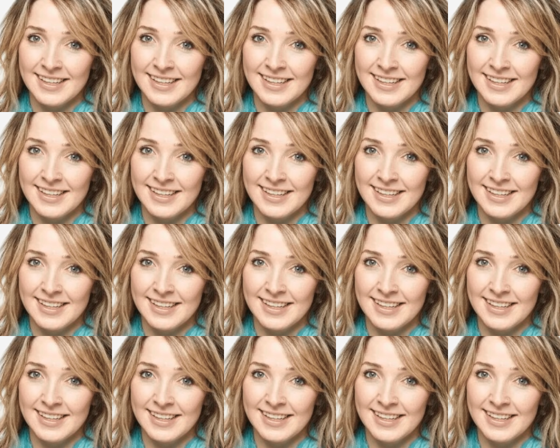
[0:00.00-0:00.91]

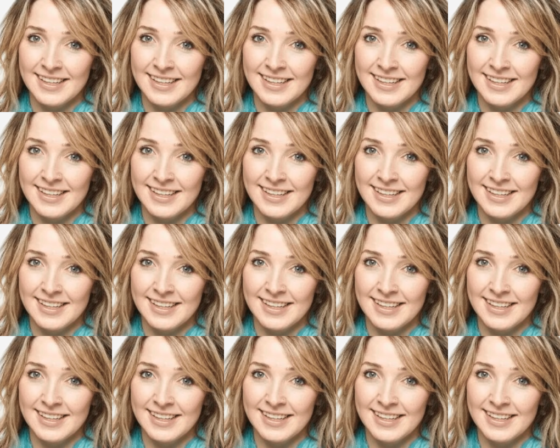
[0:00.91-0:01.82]

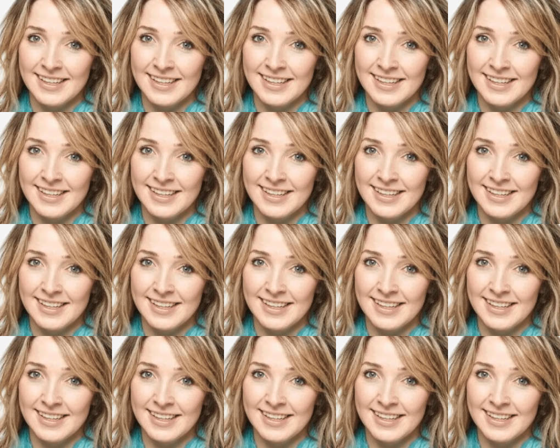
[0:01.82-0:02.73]

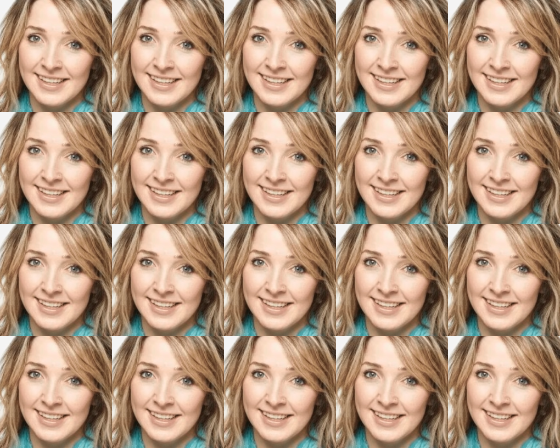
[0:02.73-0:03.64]

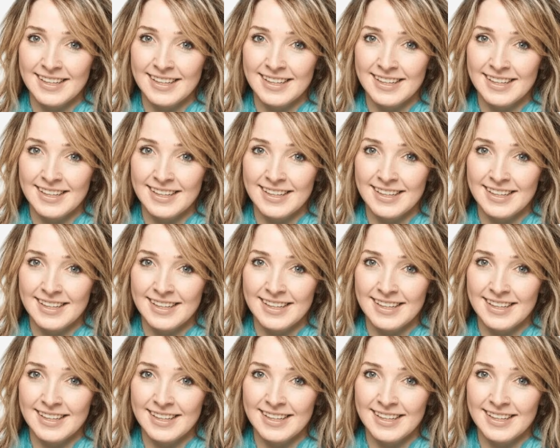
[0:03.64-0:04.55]

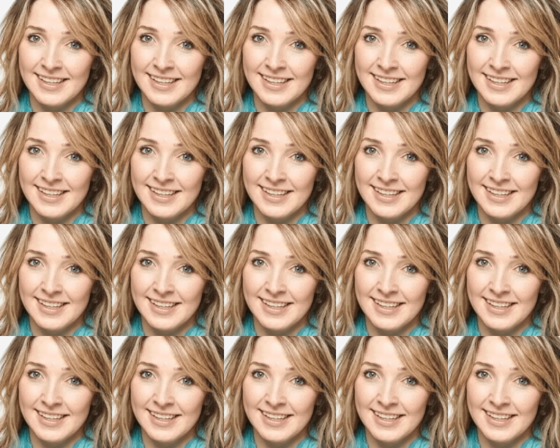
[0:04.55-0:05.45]

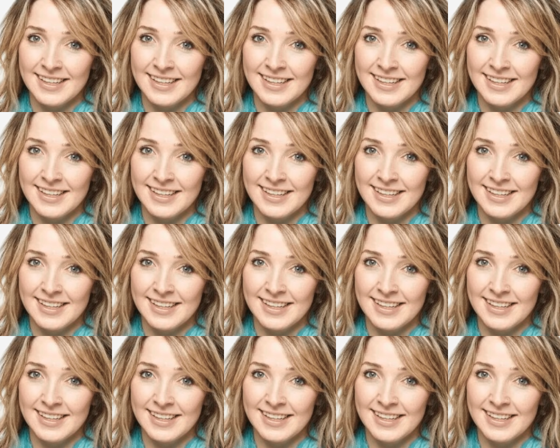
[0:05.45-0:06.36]

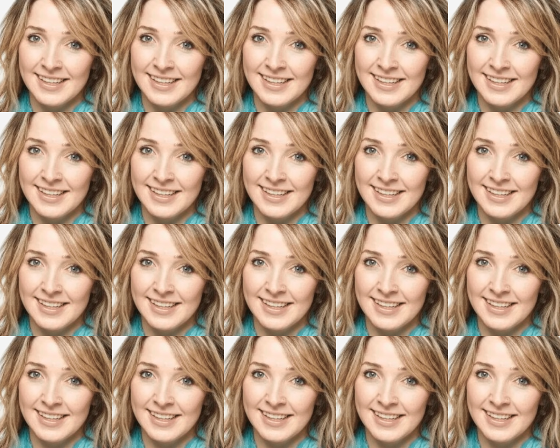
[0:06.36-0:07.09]
[no speech]